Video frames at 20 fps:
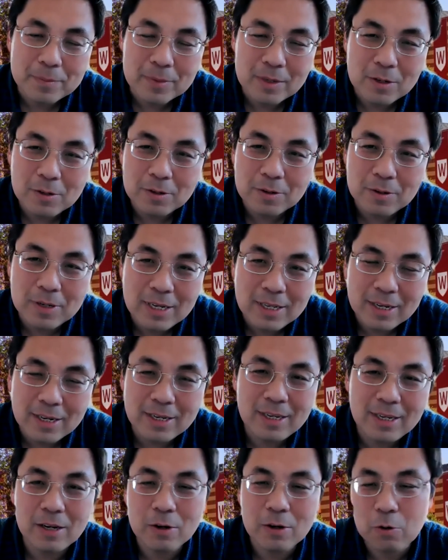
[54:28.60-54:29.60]
in
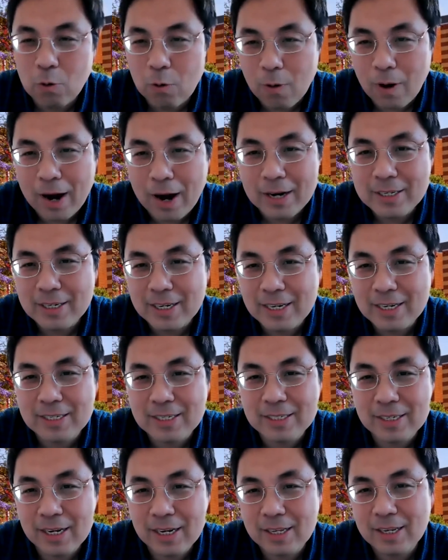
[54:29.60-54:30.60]
a quietly
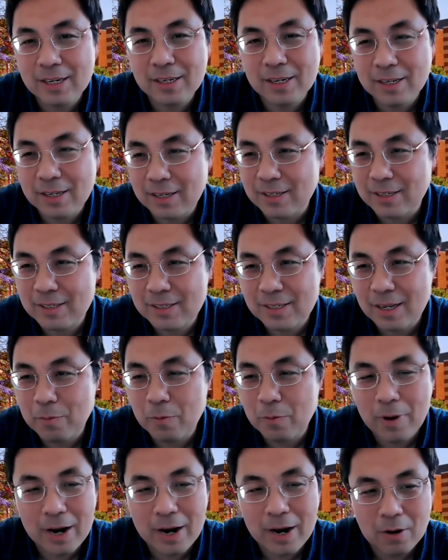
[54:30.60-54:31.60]
sitting in
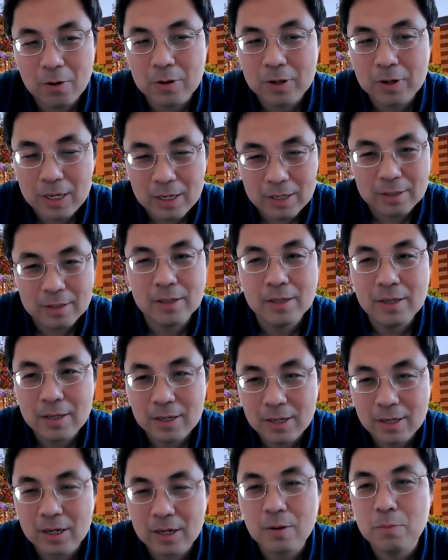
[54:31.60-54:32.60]
somewhere or in
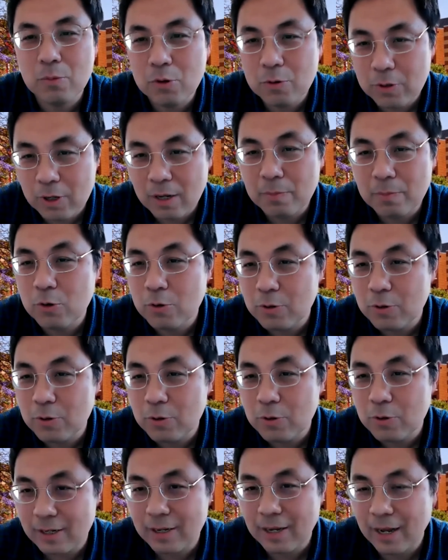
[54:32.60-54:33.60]

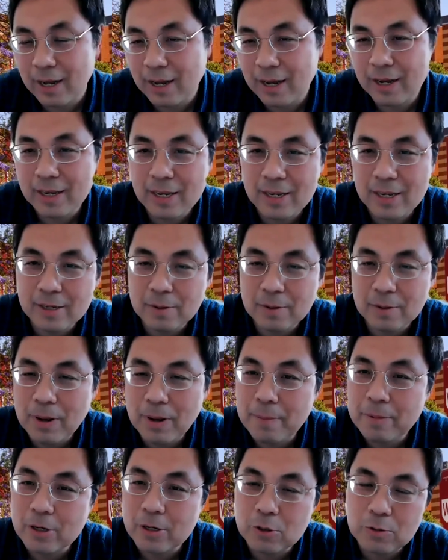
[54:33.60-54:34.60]
commuting in the
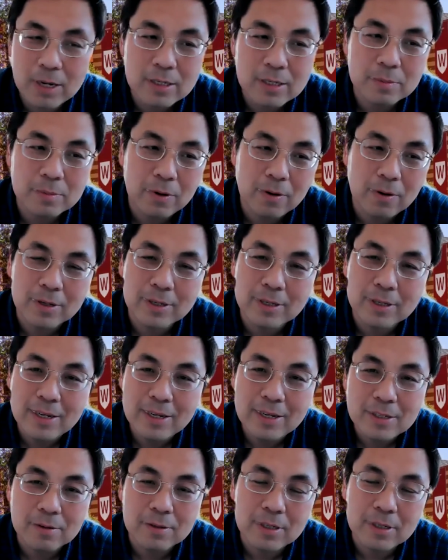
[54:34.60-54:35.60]
public transport.
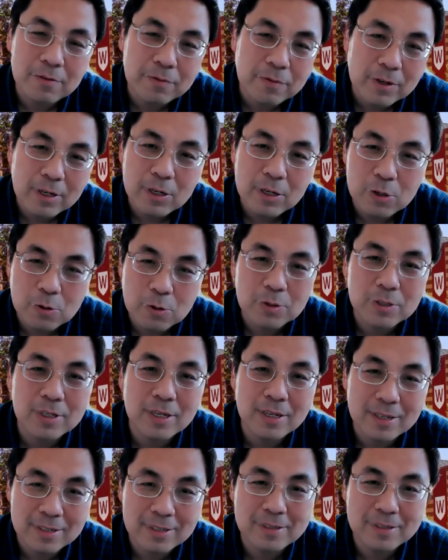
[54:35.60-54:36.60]
So different
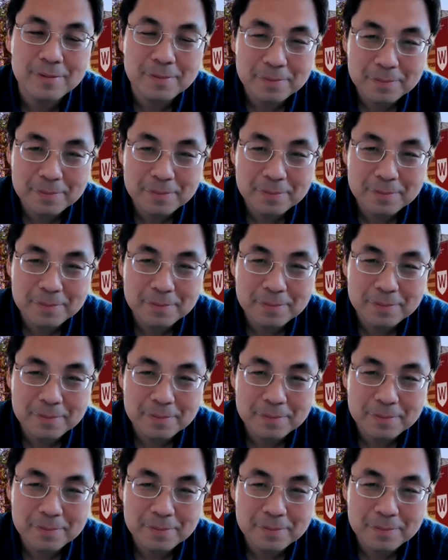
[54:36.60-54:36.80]
uses.